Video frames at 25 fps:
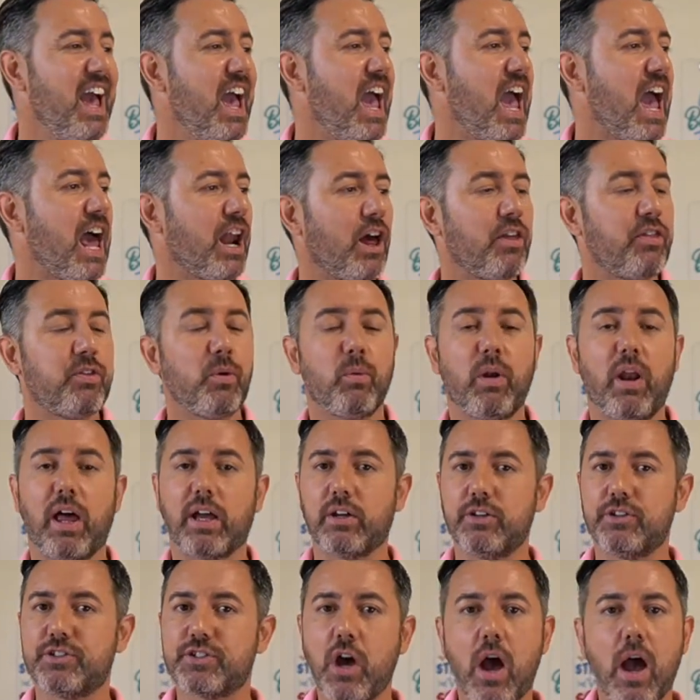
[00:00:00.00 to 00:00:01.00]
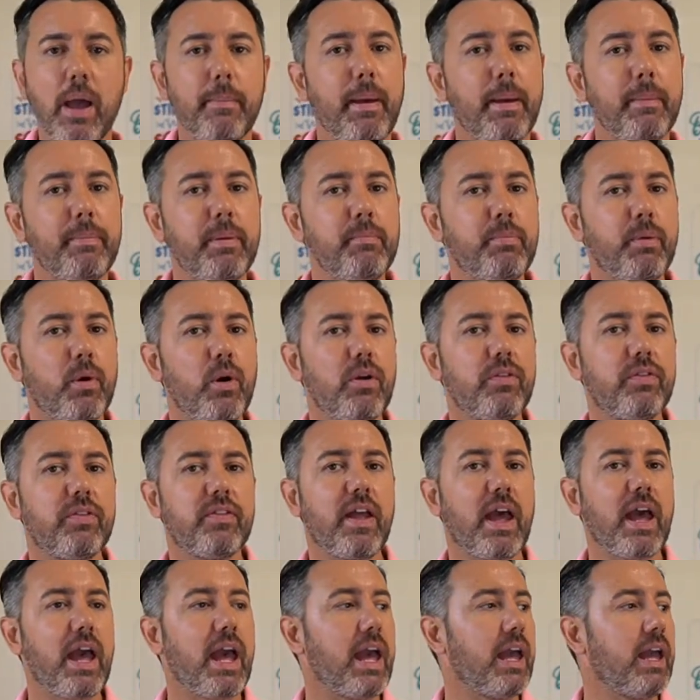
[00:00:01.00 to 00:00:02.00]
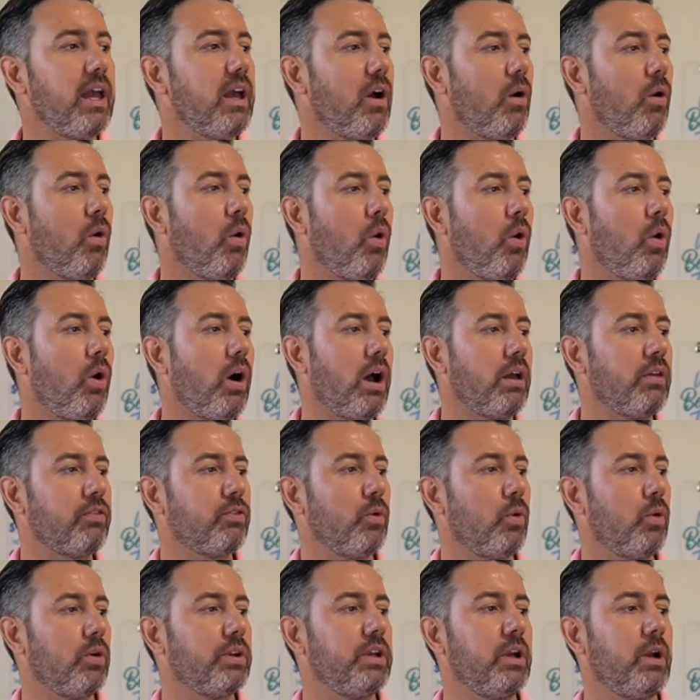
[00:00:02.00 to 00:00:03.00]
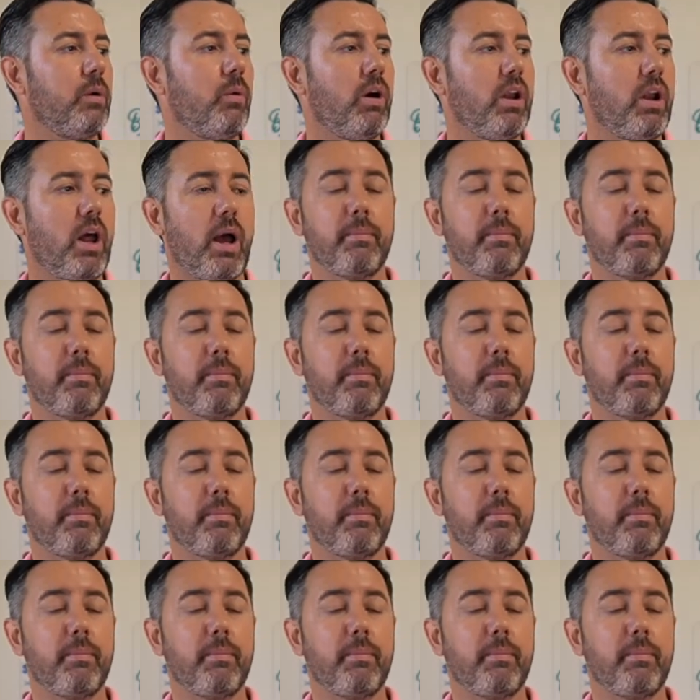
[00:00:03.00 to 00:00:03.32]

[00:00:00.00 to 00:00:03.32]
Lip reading: And I thought, well, I could type happy birthday, or I thought, you know what,